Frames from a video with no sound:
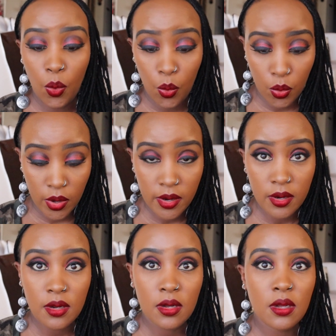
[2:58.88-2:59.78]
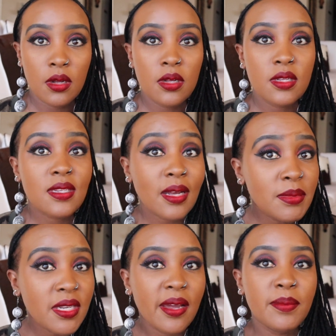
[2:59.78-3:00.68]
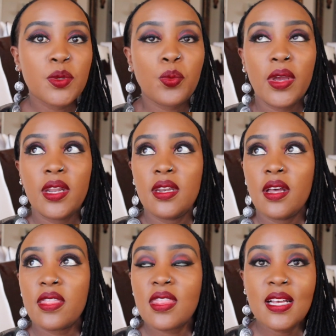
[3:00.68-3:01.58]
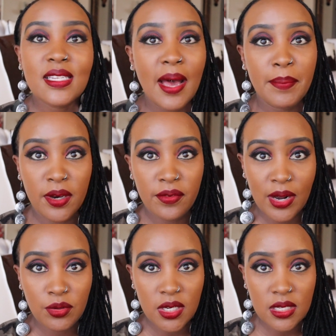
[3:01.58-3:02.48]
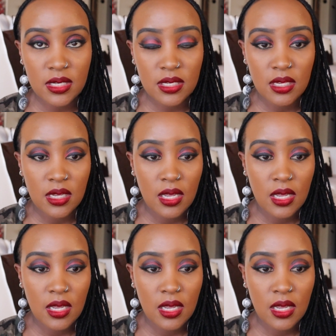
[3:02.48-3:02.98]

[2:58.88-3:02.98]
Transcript: Or sometimes when things happen around us,